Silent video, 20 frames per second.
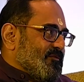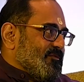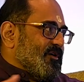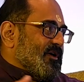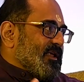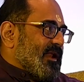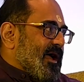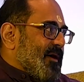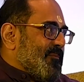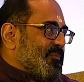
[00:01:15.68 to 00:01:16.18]

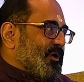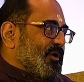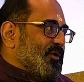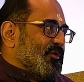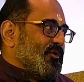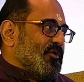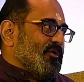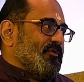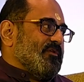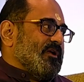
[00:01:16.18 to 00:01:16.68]
grab
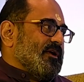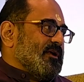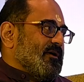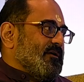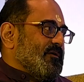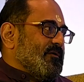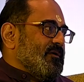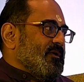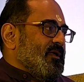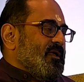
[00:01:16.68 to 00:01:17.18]
control of data.
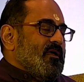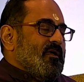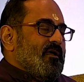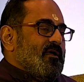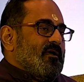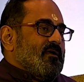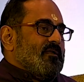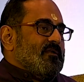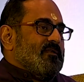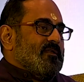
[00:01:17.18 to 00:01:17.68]

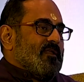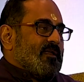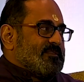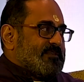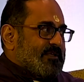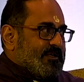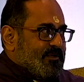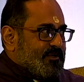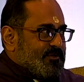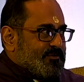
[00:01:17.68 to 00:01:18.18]

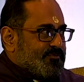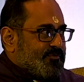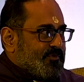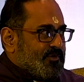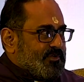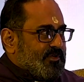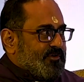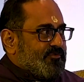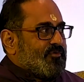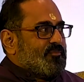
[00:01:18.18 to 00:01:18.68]
Nothing is
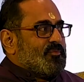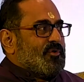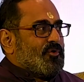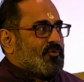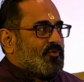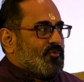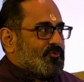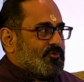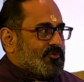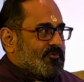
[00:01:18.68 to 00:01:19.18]
further from the
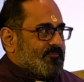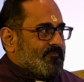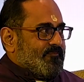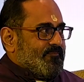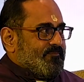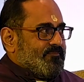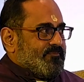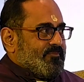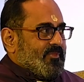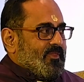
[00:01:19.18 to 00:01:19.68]
truth.
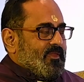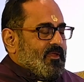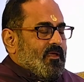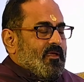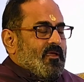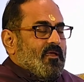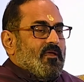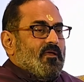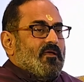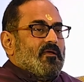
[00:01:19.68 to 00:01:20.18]

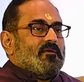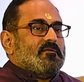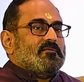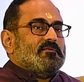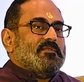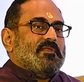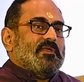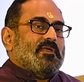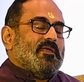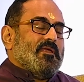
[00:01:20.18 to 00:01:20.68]

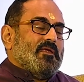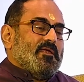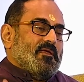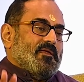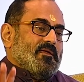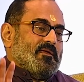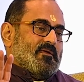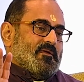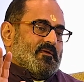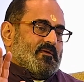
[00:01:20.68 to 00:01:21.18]

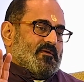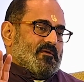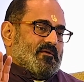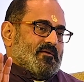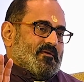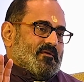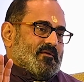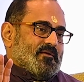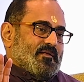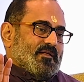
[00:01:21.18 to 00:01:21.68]
The
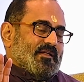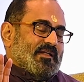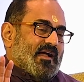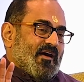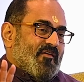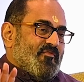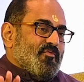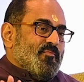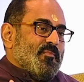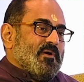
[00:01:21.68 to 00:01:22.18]

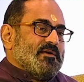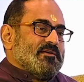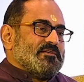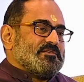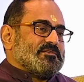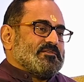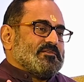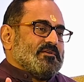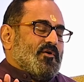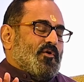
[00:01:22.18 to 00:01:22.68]

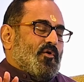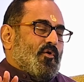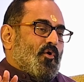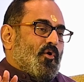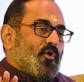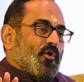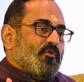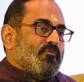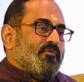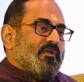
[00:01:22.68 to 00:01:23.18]
governments
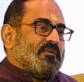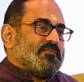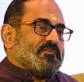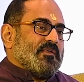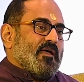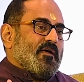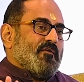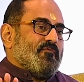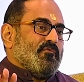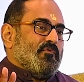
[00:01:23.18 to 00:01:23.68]
always
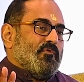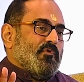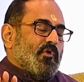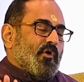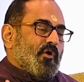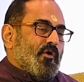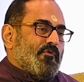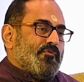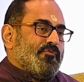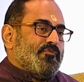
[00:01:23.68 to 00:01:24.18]
have
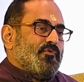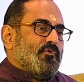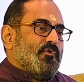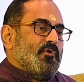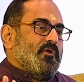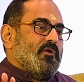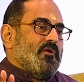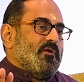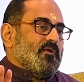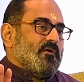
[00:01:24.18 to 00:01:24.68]

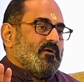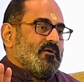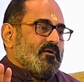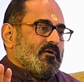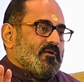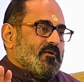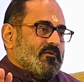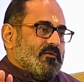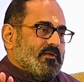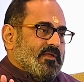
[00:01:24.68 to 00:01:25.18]
lawful
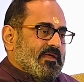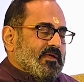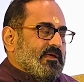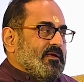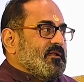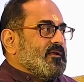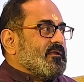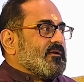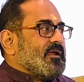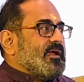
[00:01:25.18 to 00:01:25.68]

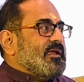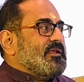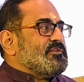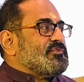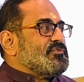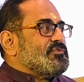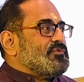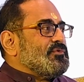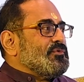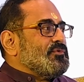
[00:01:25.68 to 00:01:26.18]
legal
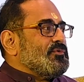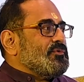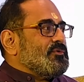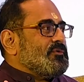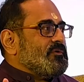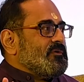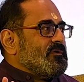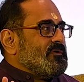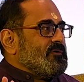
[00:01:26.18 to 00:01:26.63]
rights to